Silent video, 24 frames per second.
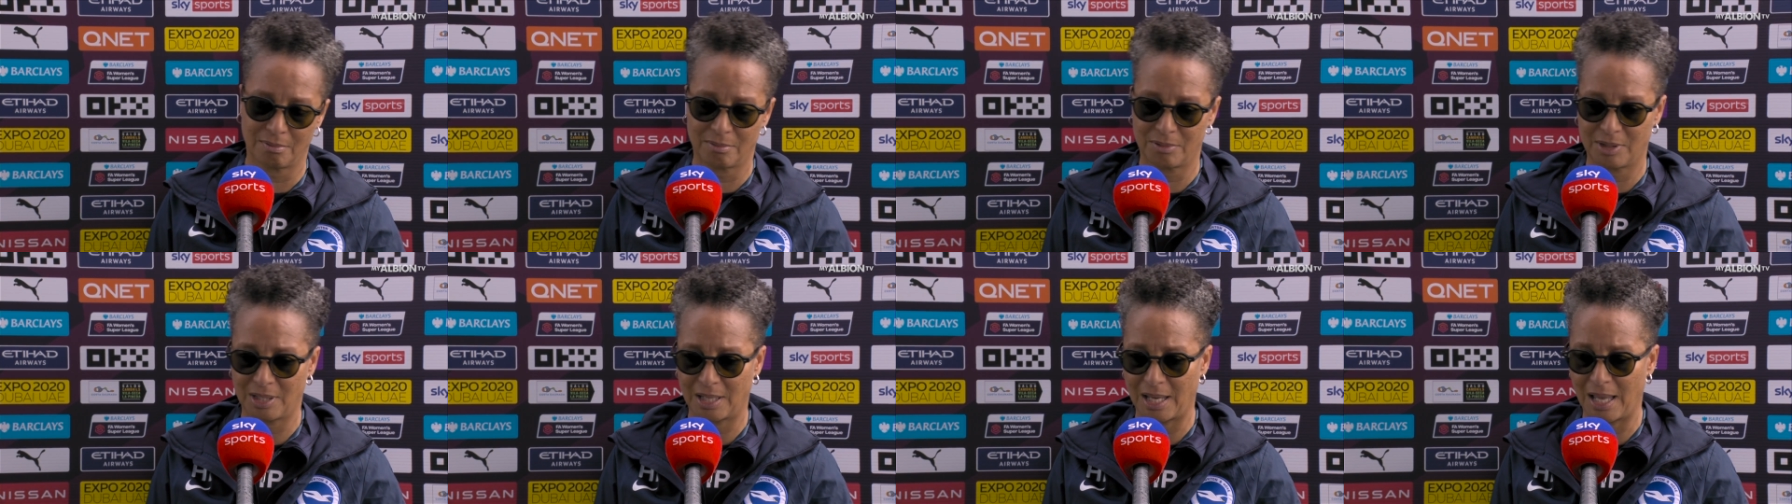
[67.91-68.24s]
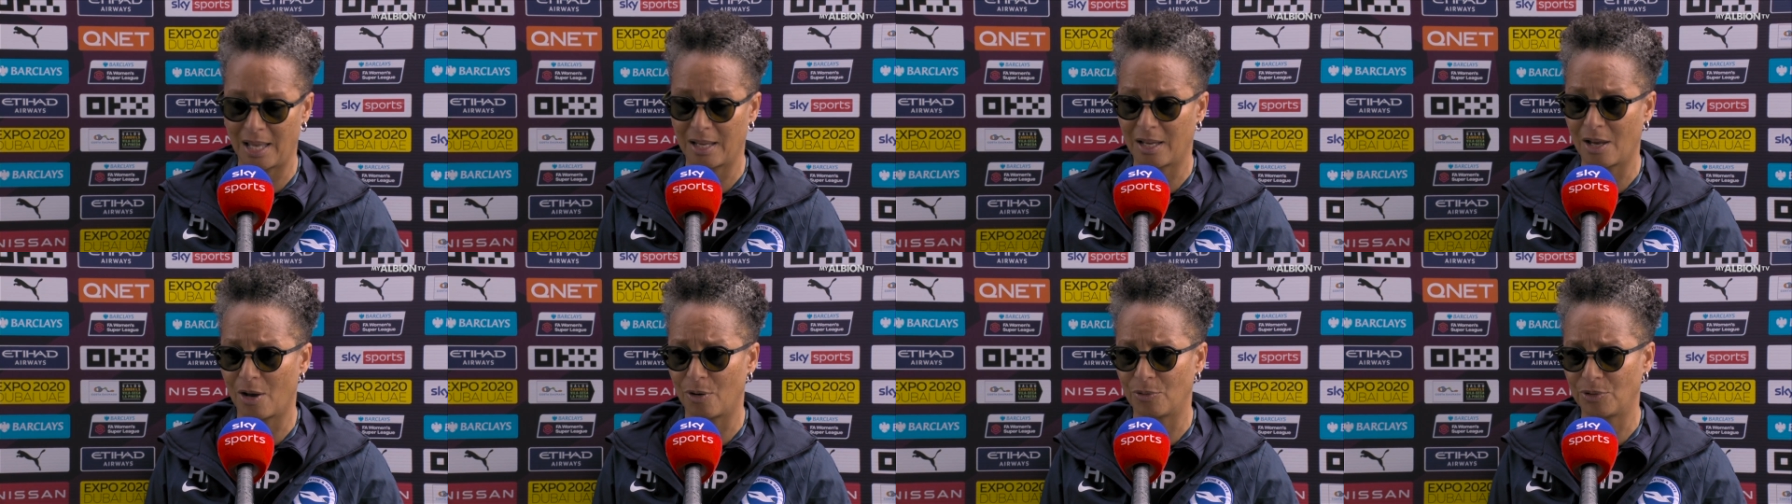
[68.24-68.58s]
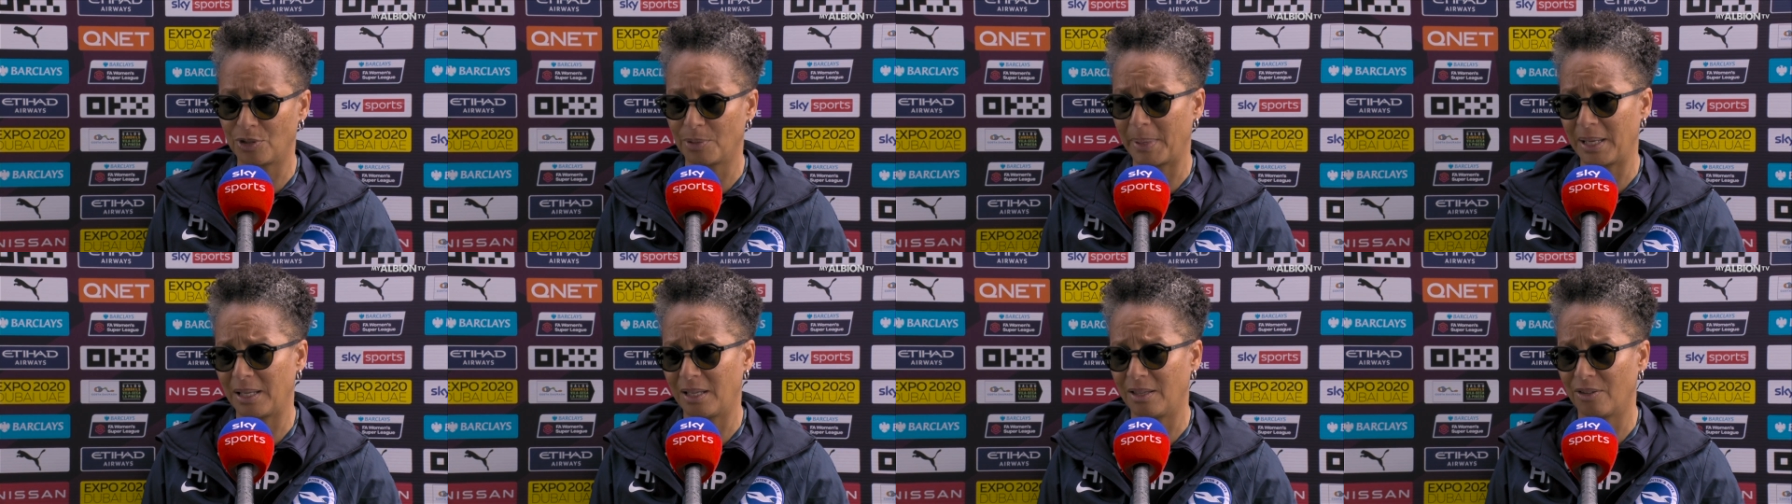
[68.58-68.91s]
to get a goal
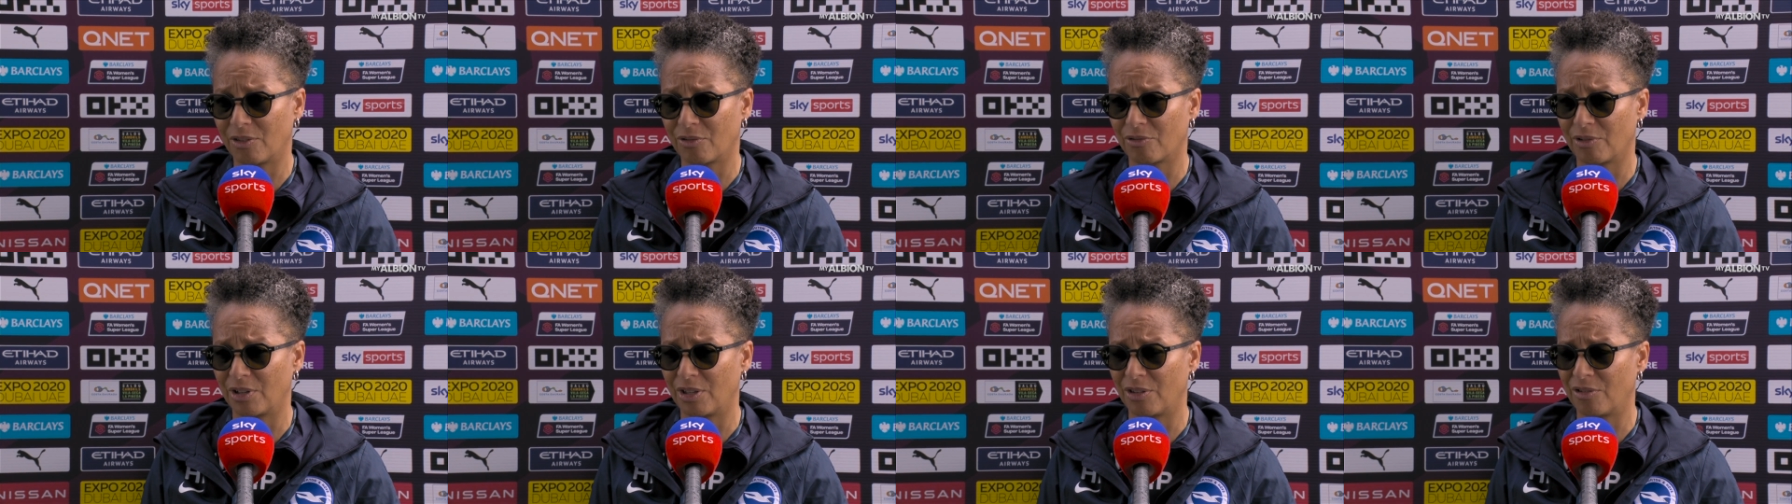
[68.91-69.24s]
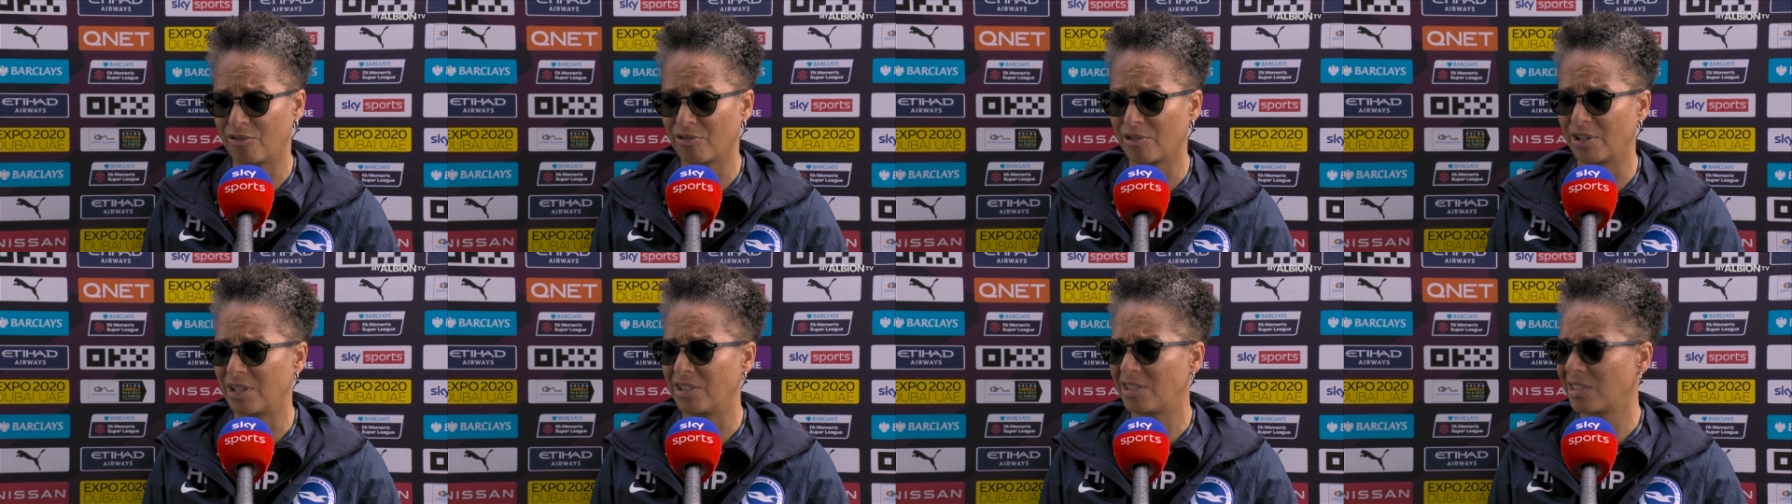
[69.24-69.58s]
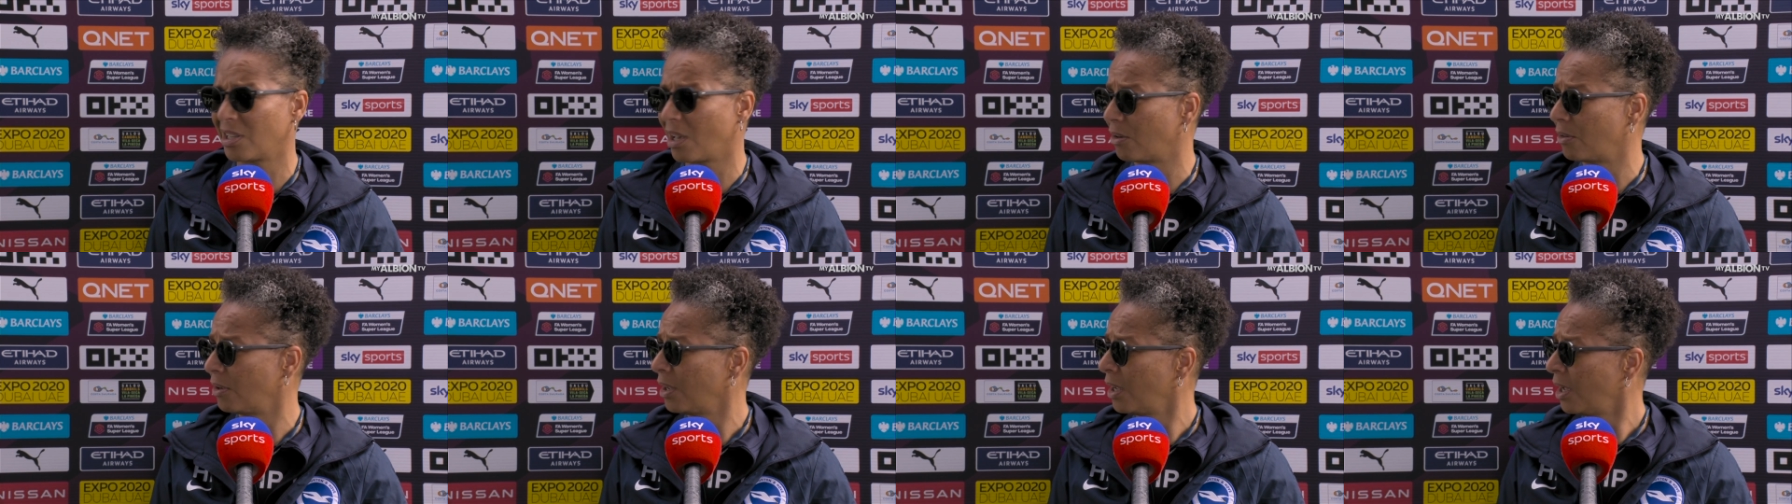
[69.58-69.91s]
to make it 3 3.
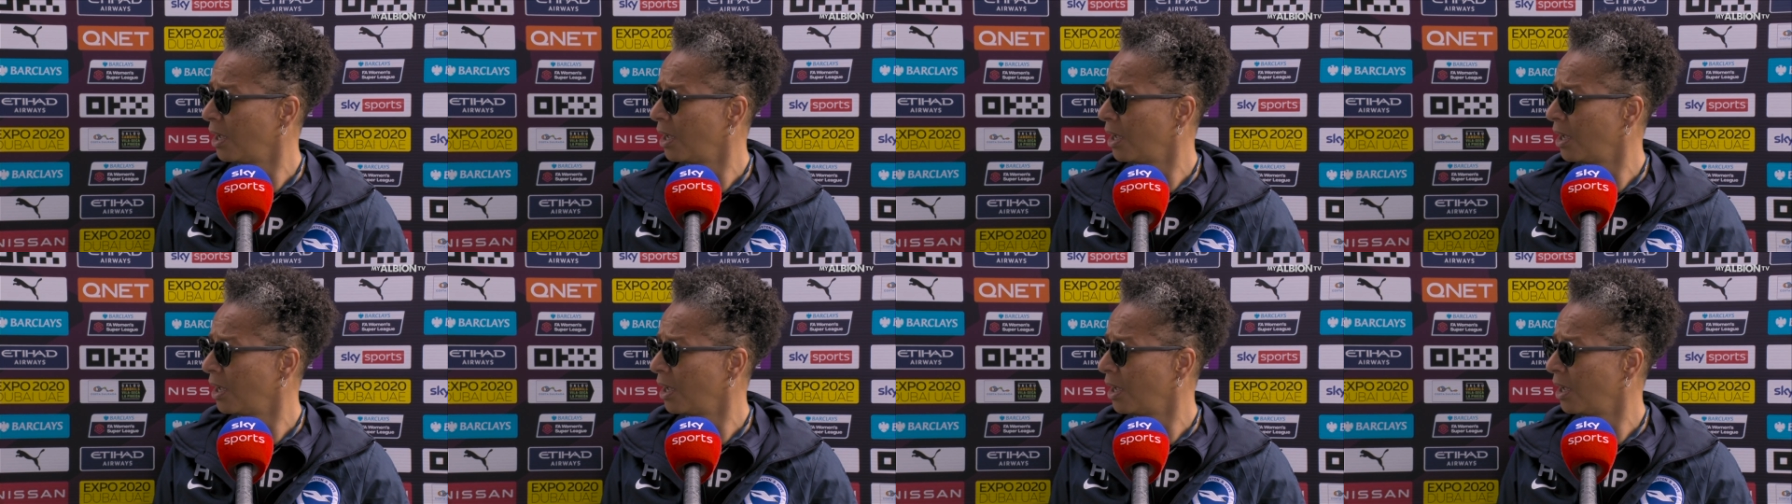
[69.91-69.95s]
So